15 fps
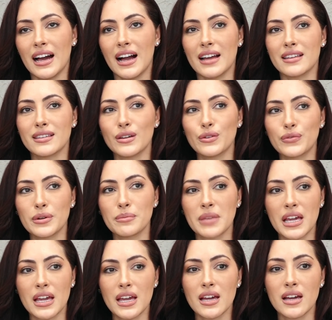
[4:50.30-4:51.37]
I think for
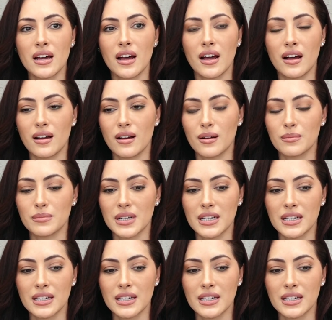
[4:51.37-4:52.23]
me, um,